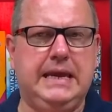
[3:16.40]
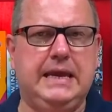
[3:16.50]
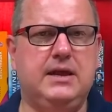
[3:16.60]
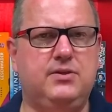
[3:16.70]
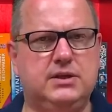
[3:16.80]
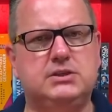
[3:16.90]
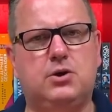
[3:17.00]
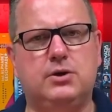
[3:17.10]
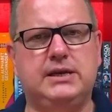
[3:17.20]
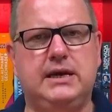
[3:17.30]
In this
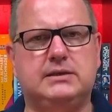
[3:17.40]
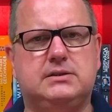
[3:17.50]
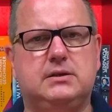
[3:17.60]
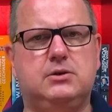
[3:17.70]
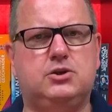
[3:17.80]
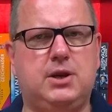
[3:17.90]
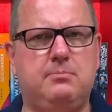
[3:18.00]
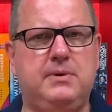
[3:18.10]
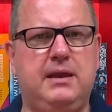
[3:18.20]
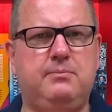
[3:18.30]
context,
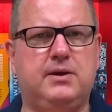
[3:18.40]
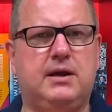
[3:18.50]
Stamm named the